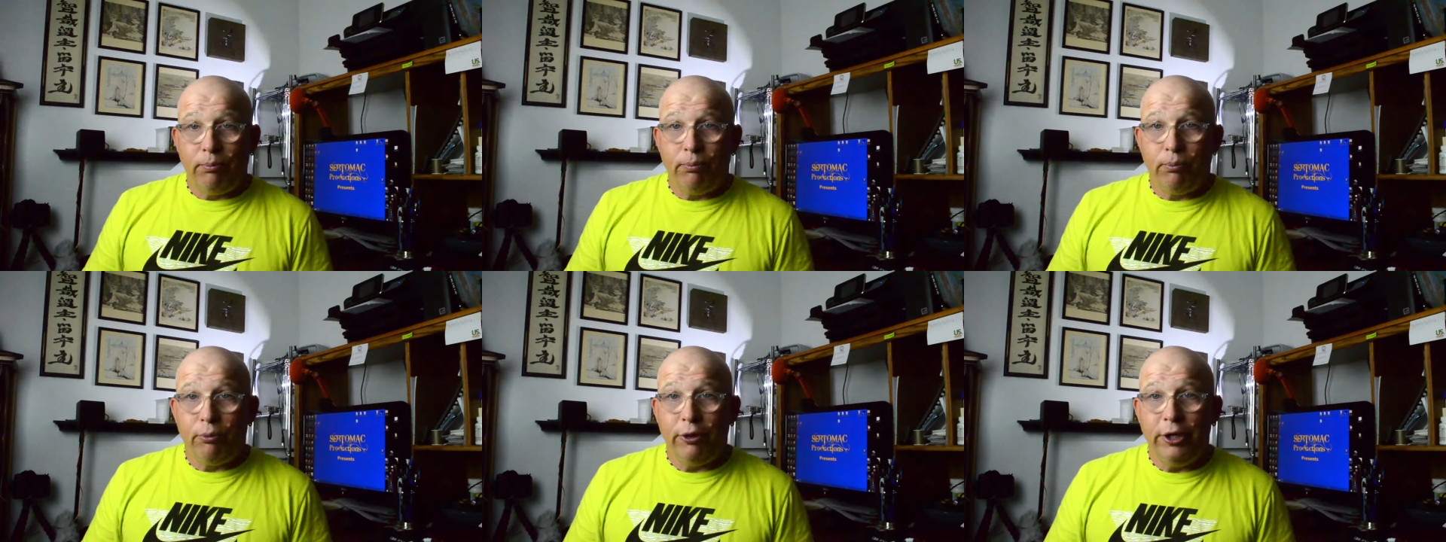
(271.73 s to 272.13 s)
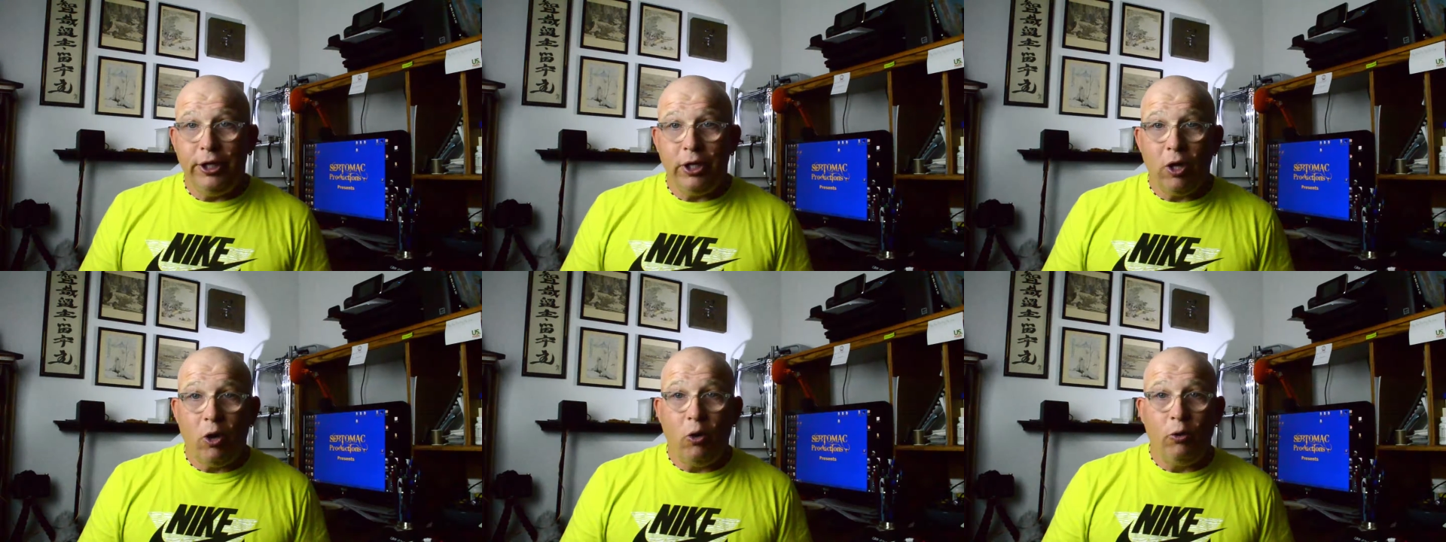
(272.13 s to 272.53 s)

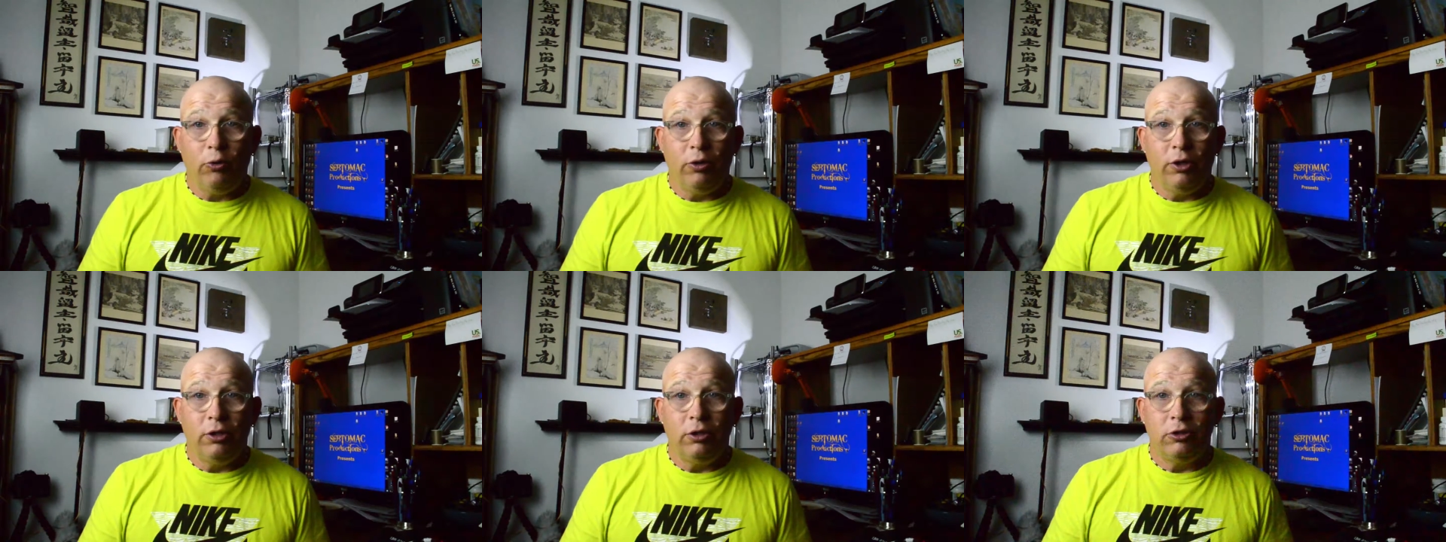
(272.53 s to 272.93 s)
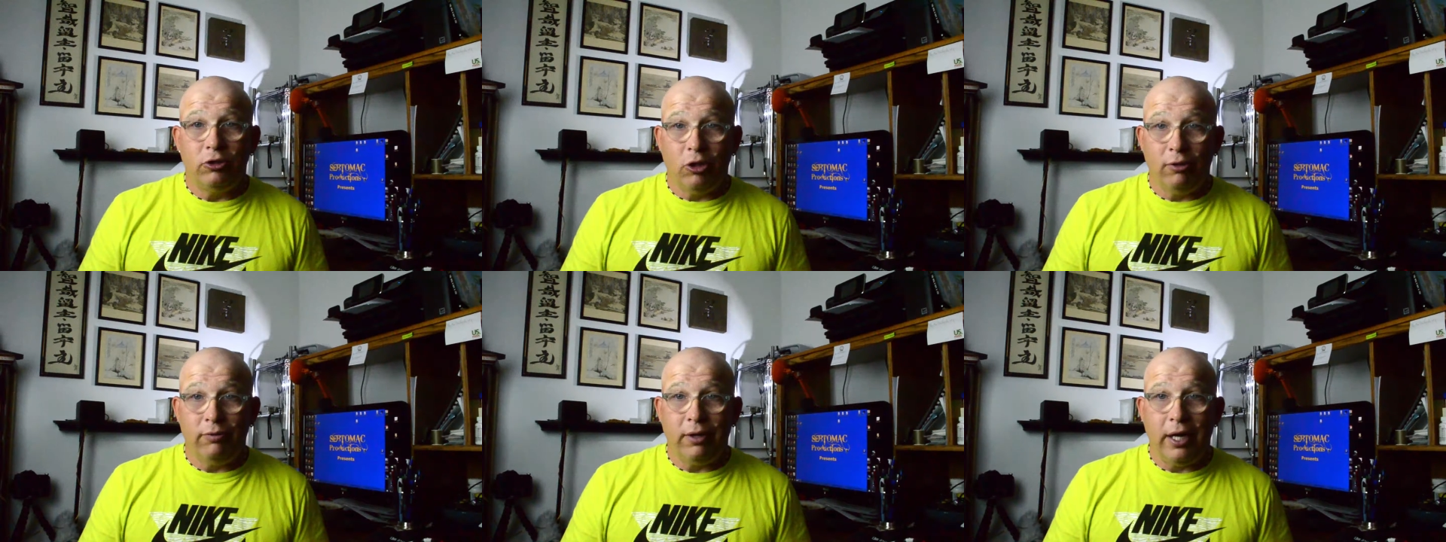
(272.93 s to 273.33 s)
pre-owned
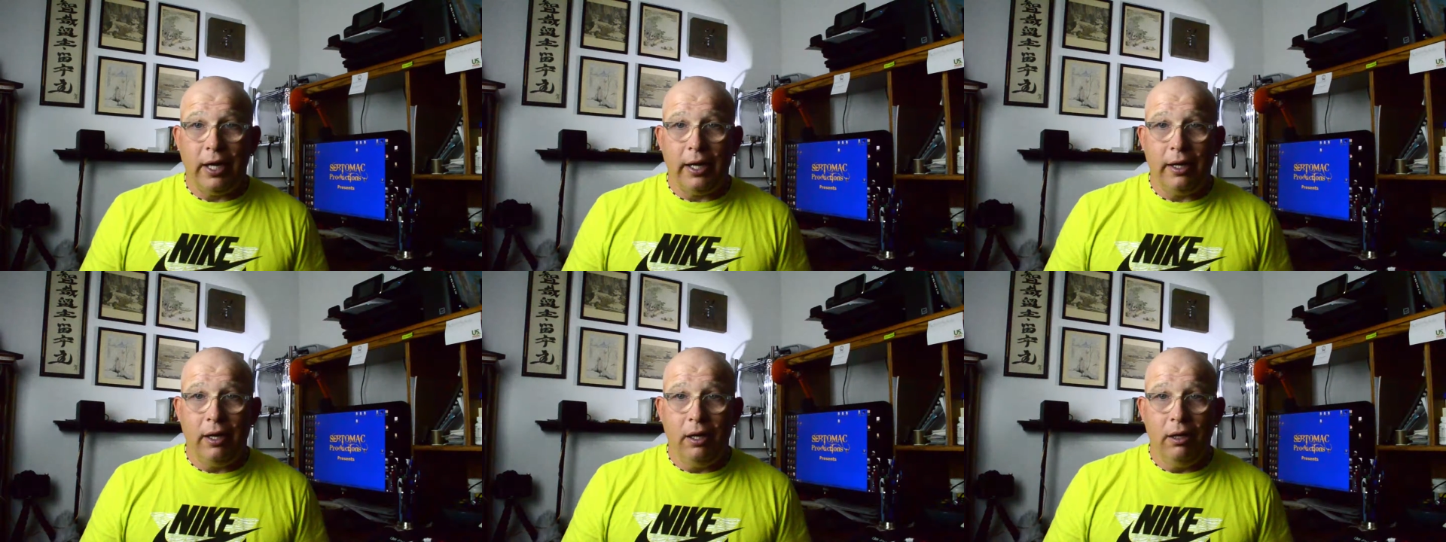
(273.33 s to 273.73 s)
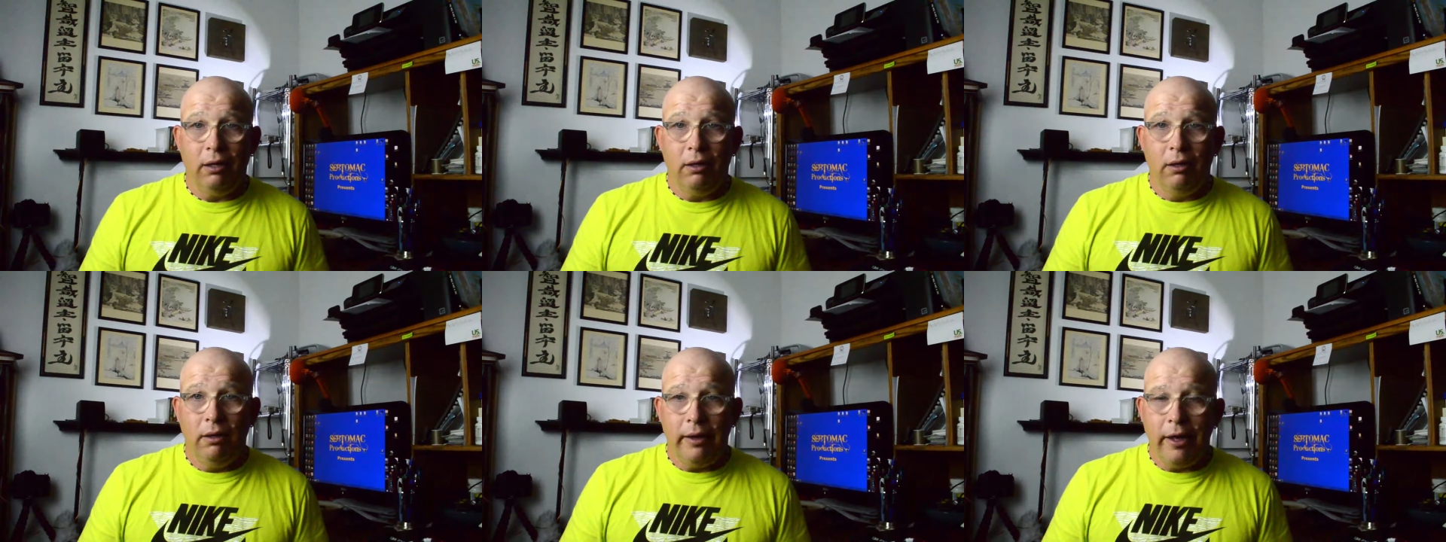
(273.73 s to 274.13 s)
certified
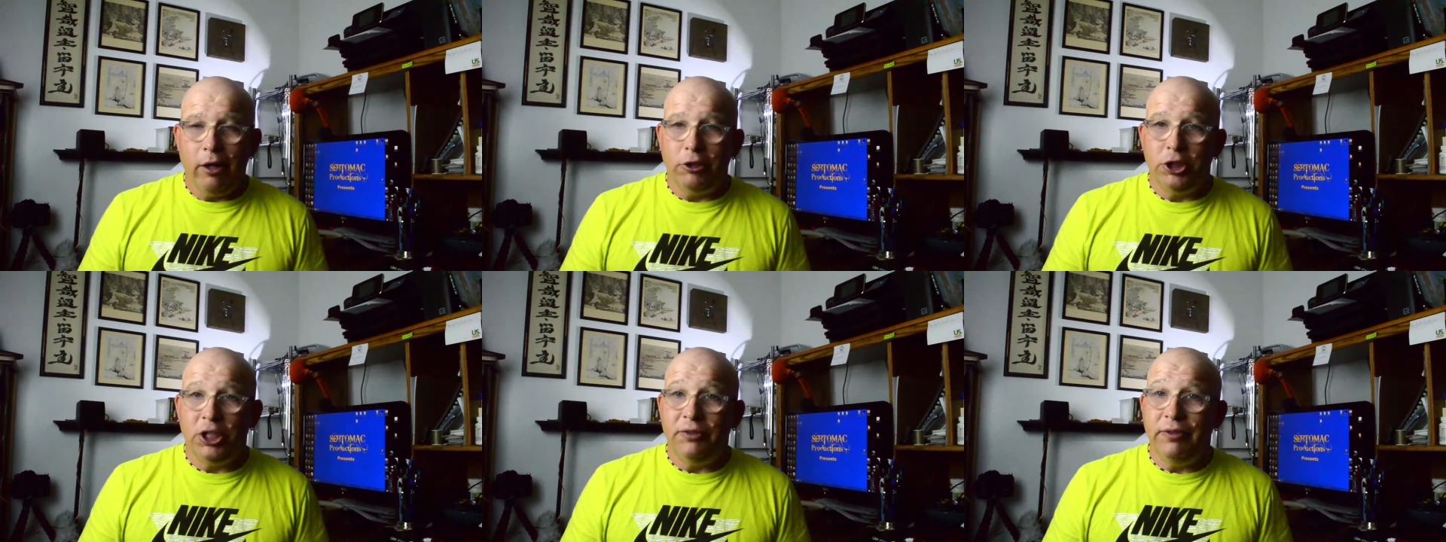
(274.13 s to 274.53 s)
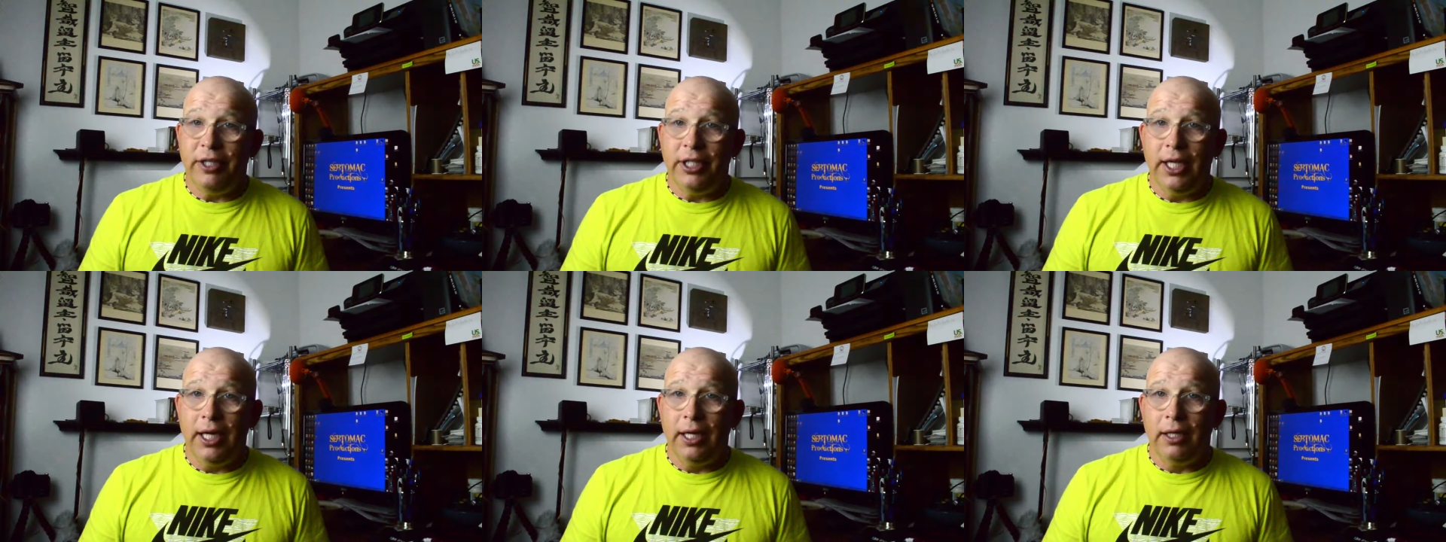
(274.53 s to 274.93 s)

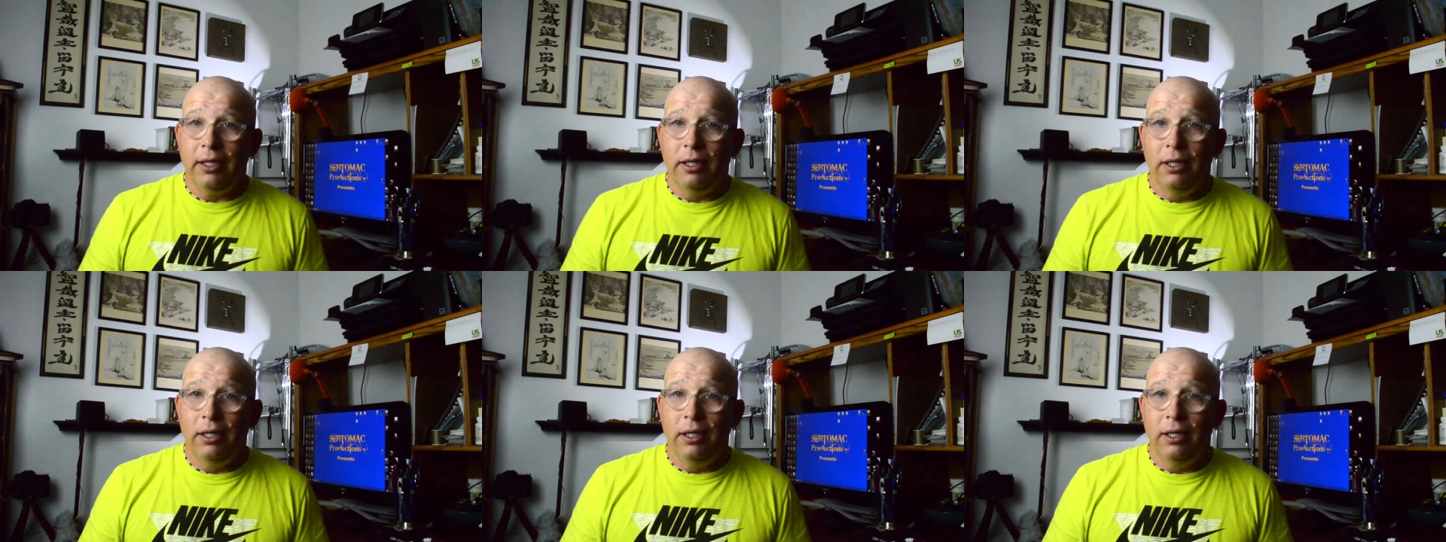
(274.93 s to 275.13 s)
LG V10.